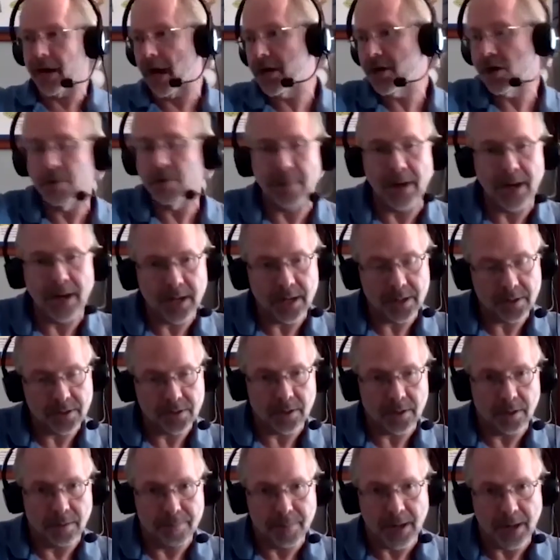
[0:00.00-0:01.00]
I know my,
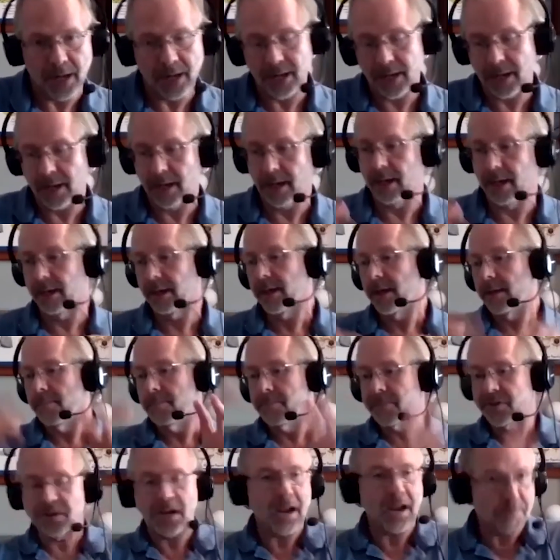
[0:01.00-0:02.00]
my, uh,
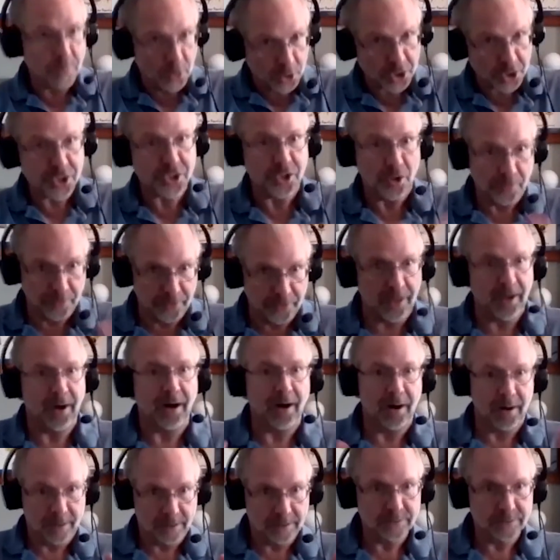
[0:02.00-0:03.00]
sandwich is over
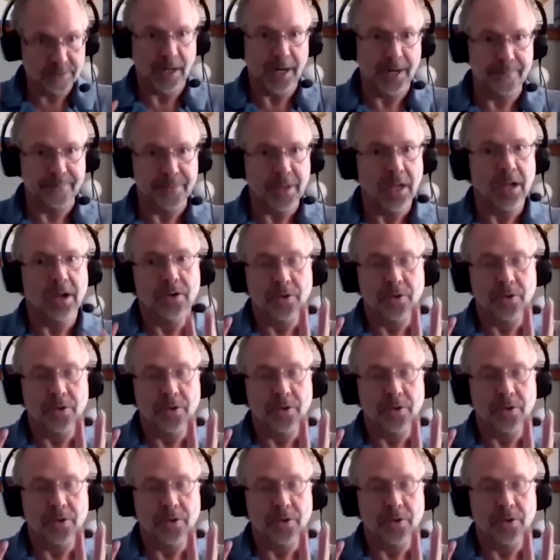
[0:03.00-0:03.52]
there. Right.